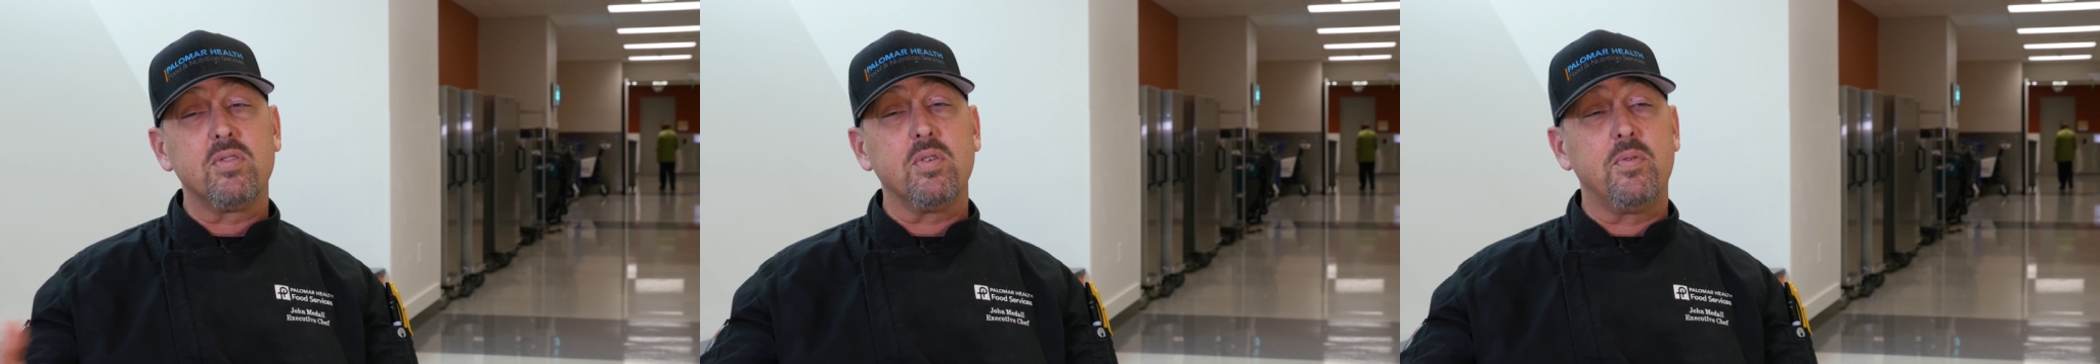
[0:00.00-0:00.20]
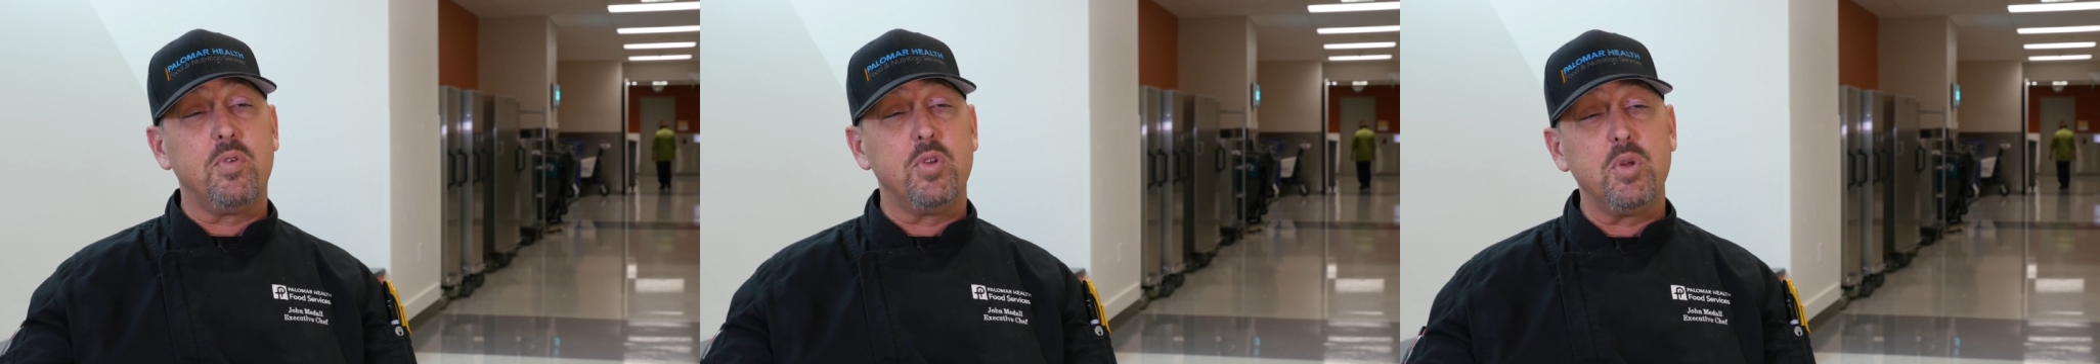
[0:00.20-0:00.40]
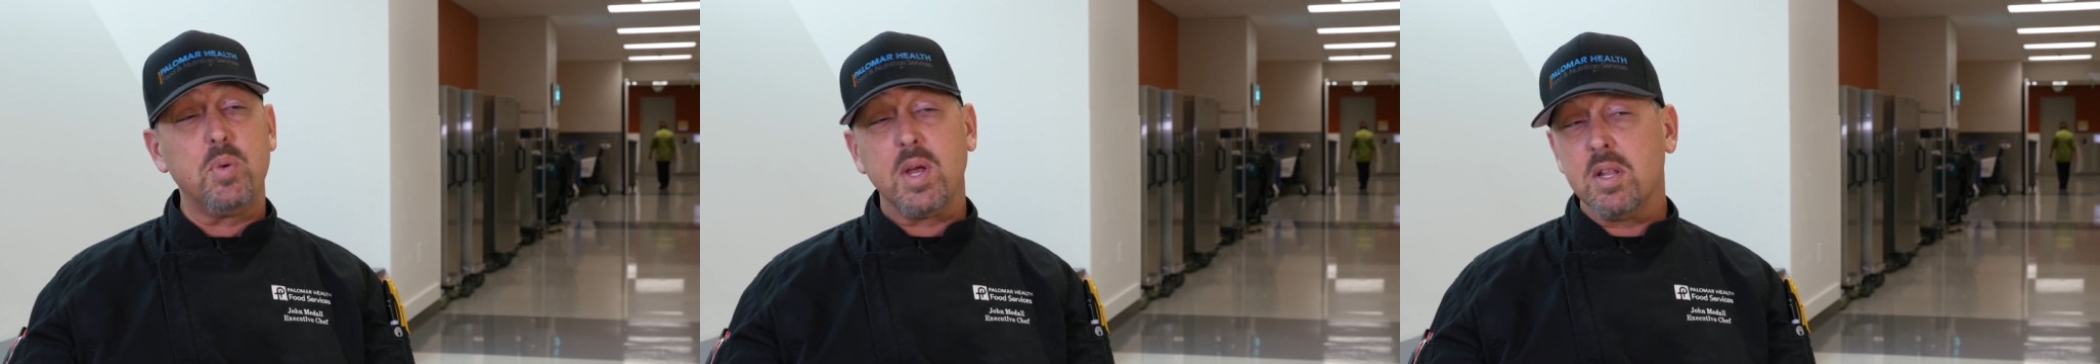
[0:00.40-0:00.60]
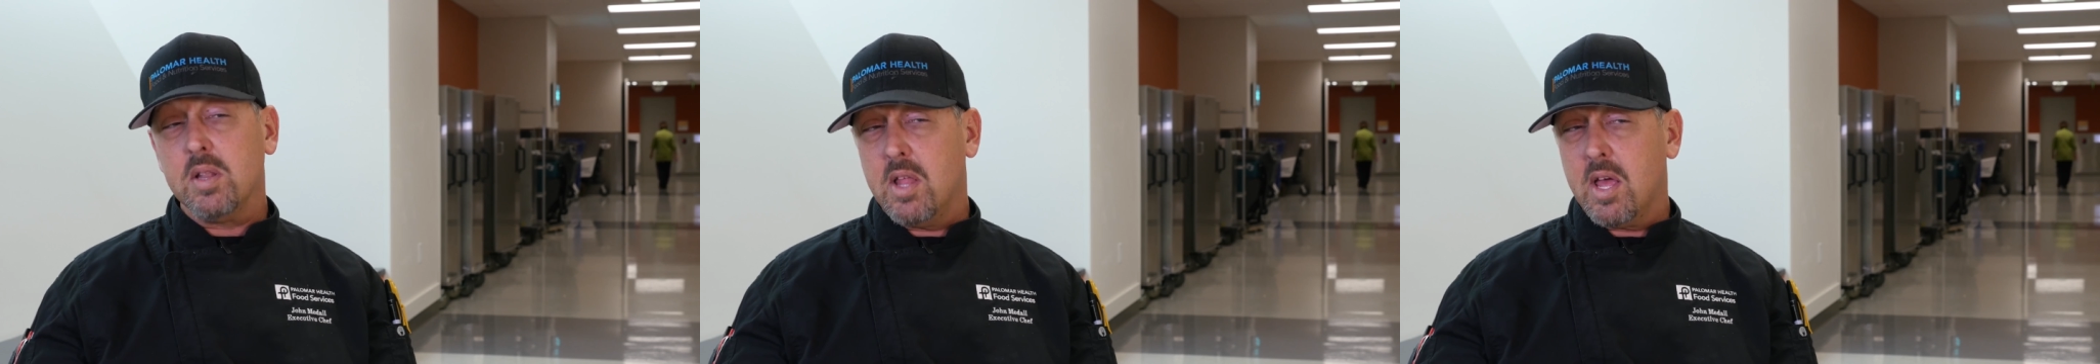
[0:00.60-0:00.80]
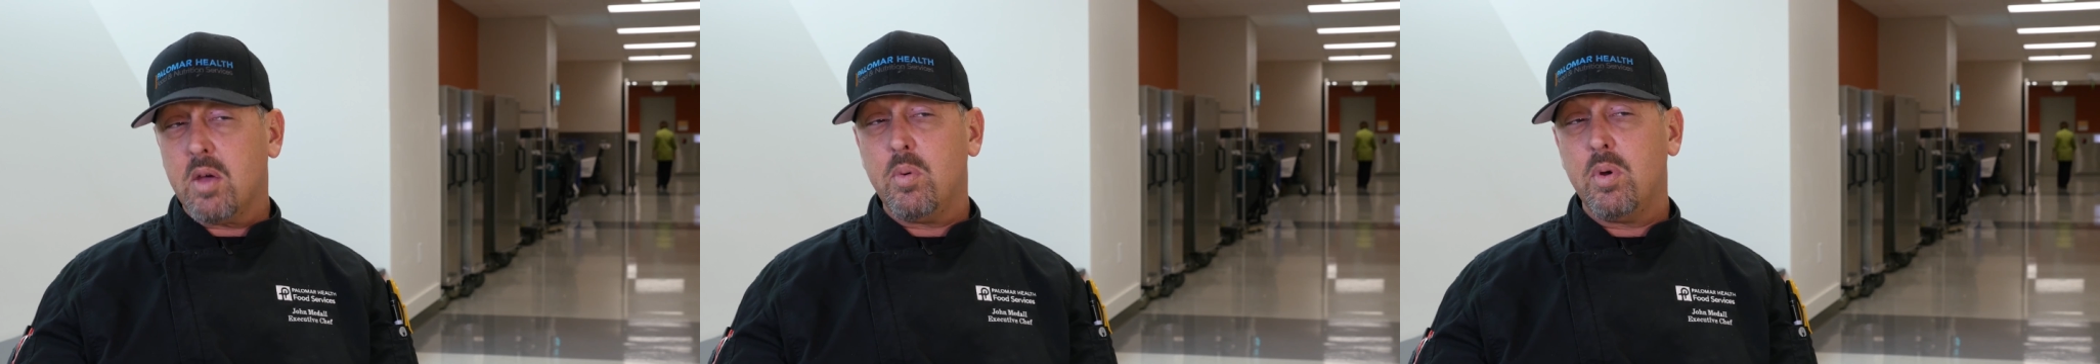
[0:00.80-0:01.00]
So if you're doing a
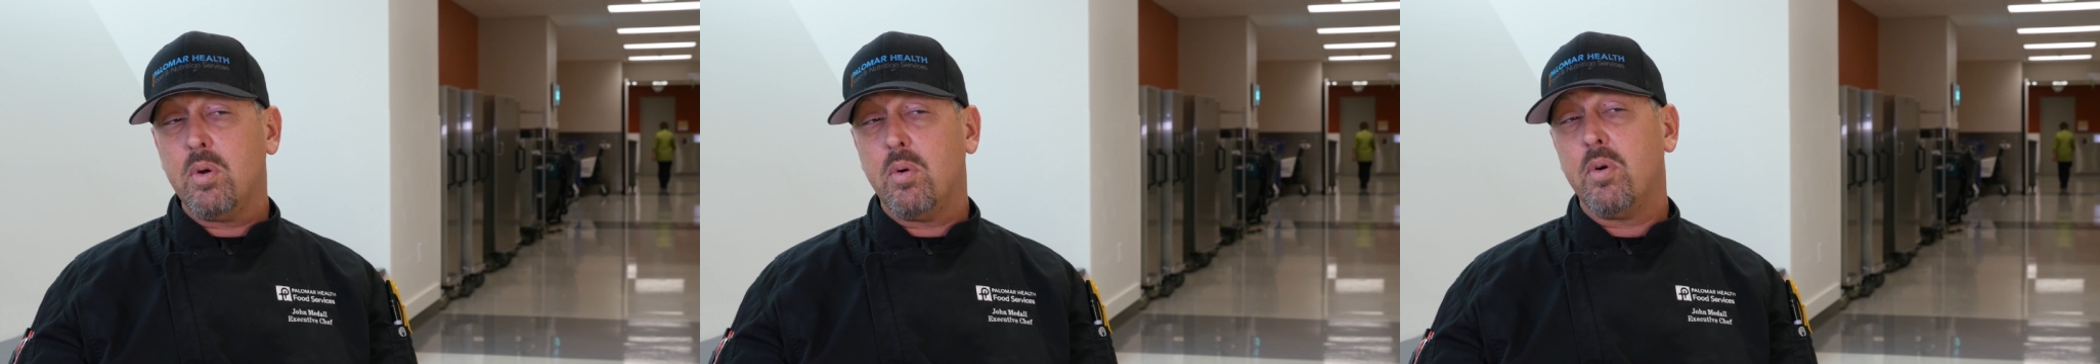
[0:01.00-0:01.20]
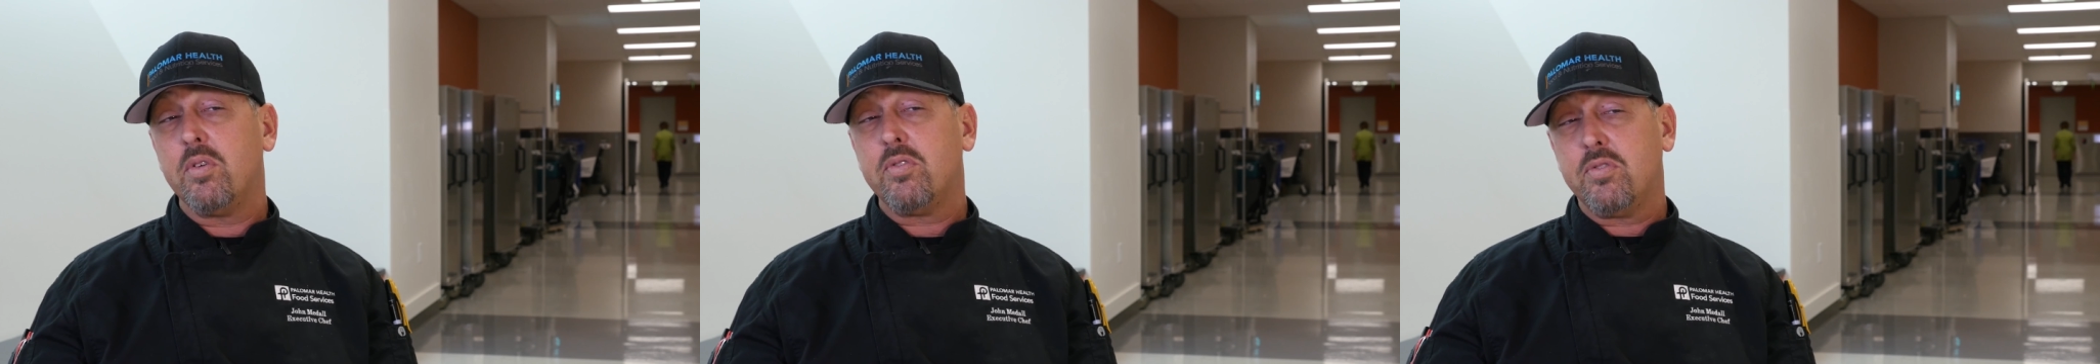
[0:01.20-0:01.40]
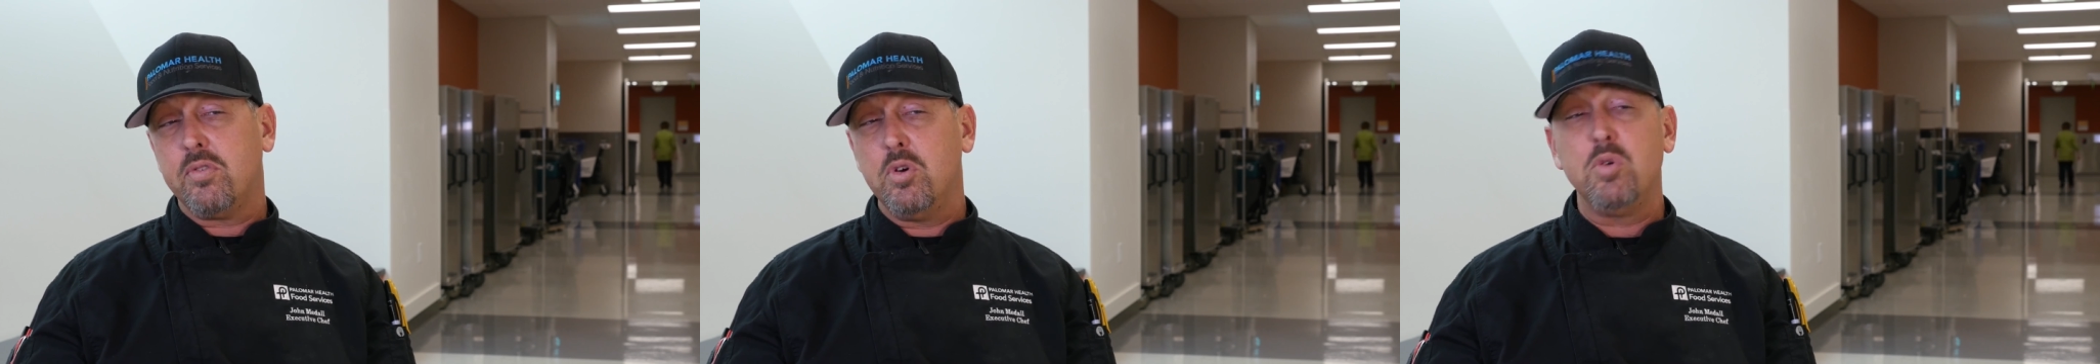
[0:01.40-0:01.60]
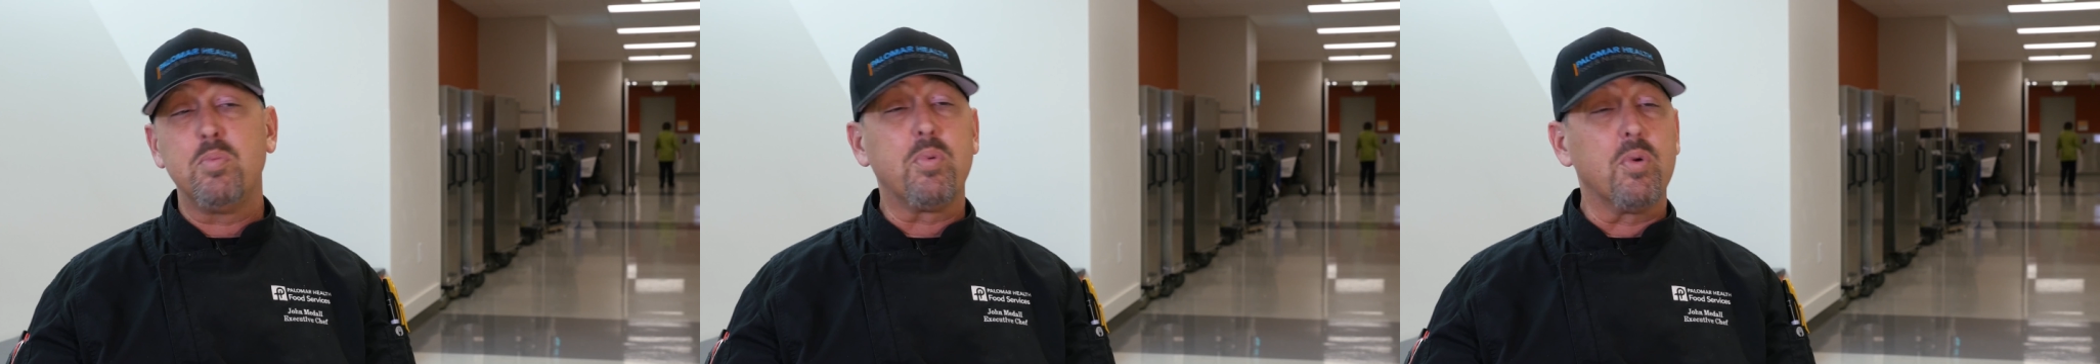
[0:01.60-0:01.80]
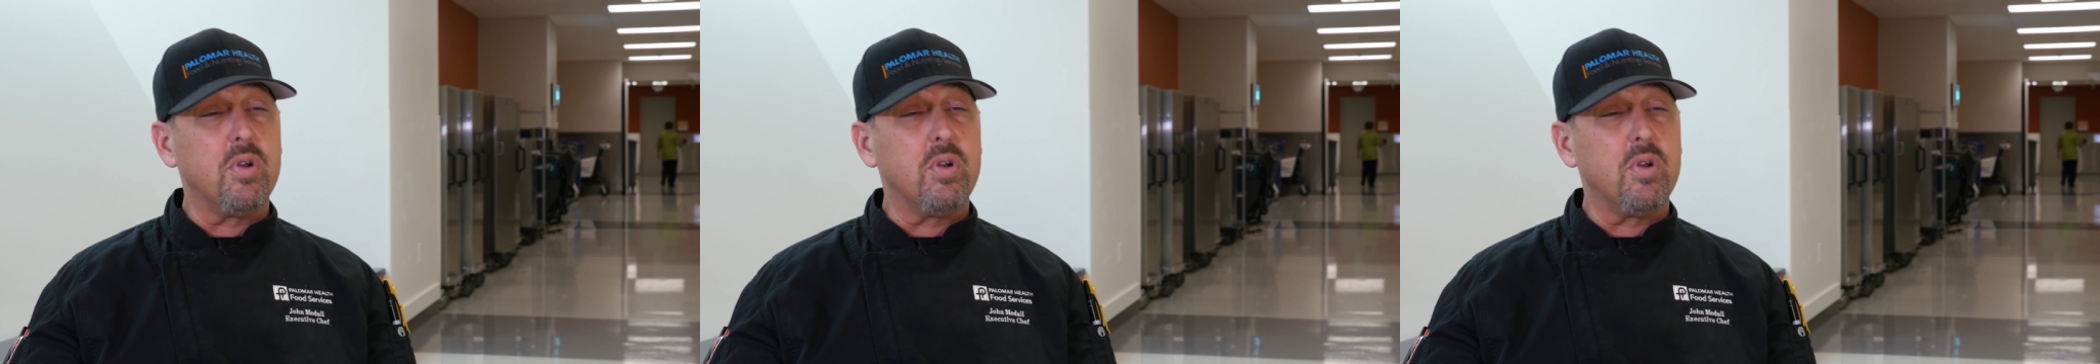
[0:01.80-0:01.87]
liquid or a soup